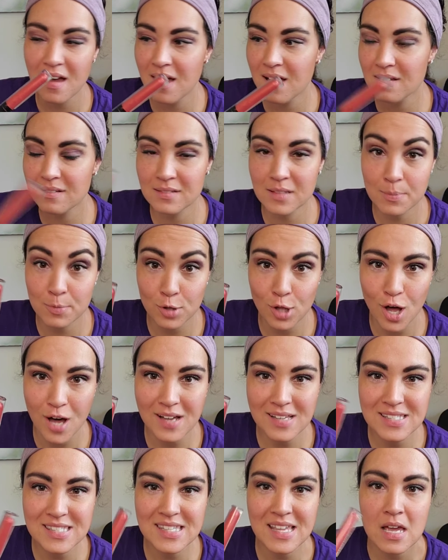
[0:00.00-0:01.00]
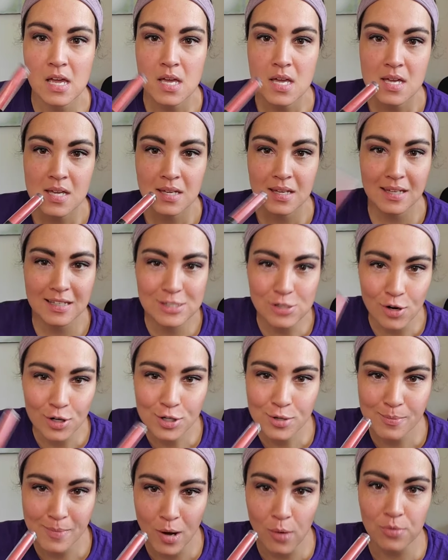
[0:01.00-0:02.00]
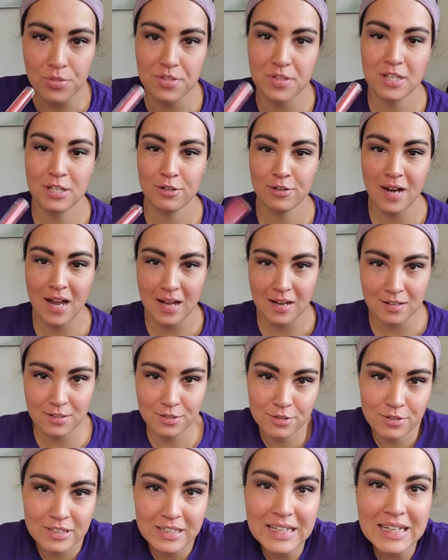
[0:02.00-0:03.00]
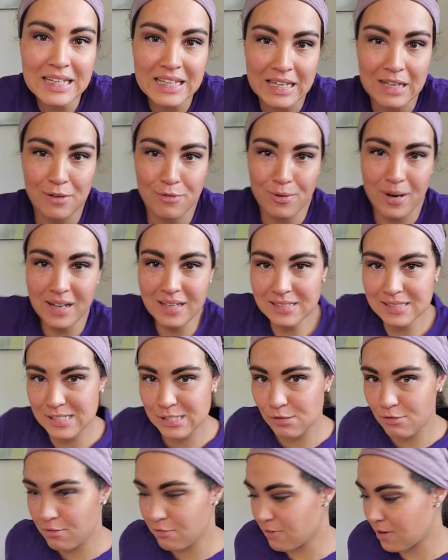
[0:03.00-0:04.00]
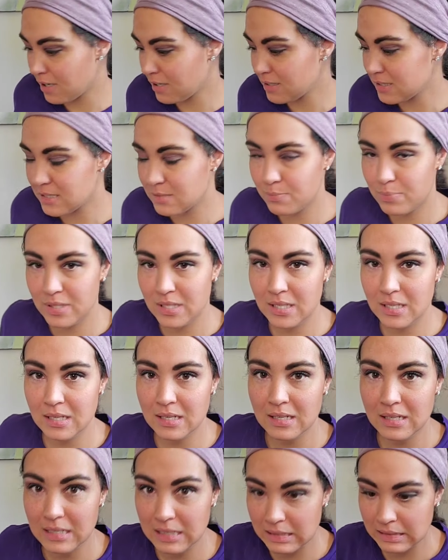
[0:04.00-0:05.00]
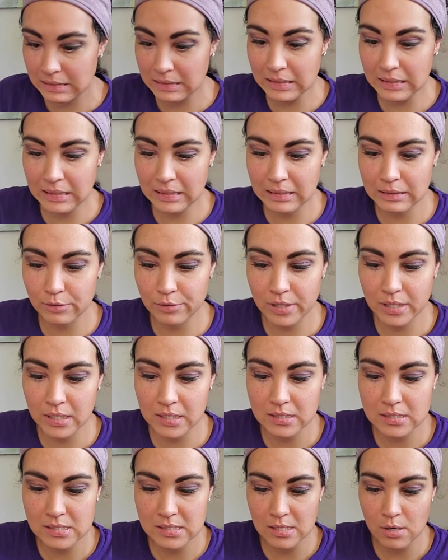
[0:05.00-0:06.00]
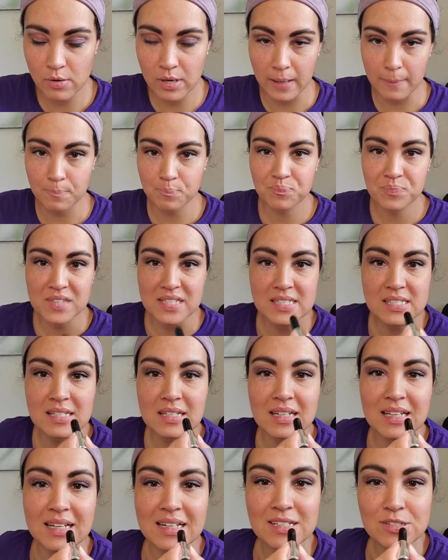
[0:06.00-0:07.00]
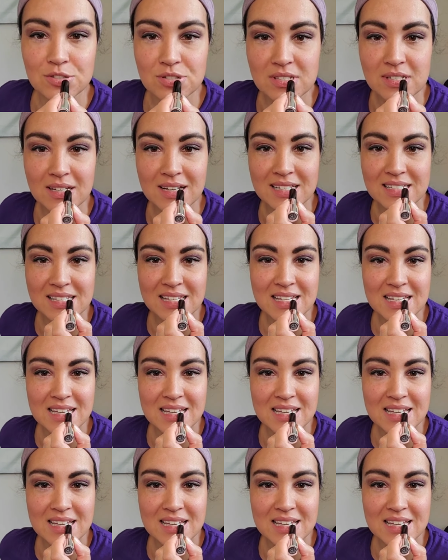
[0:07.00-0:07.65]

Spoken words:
lip gloss, it's on your mouth, like you're eating it, right? So we want it to be clean ingredients. Okay, this is gonna get interesting, guys.